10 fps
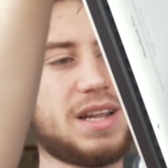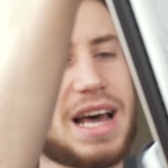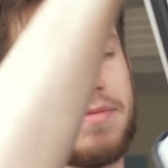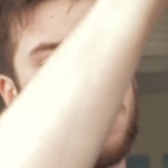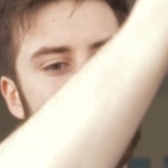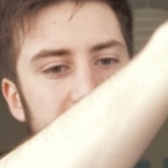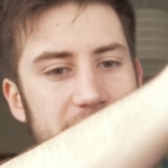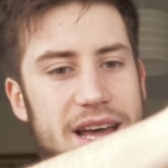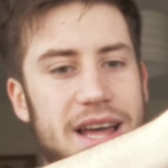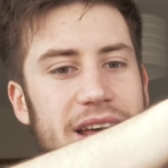the laptop in
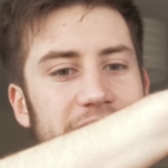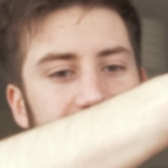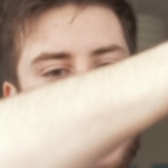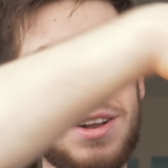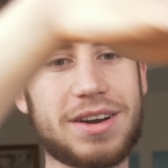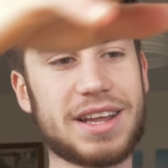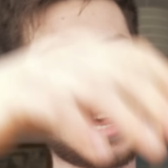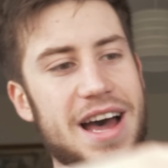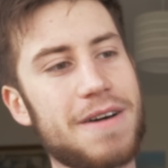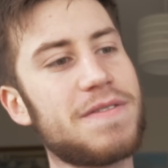there. Look at
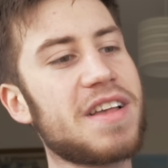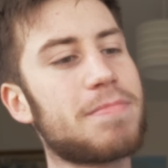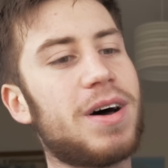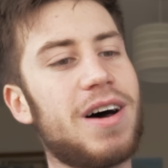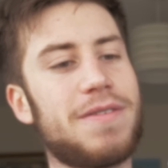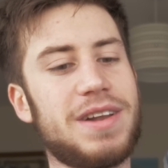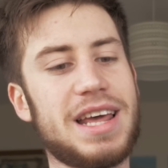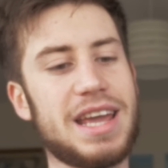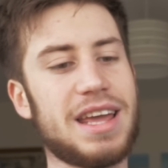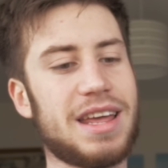that, fits
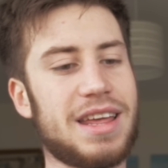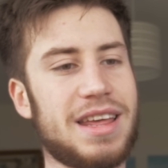perfectly.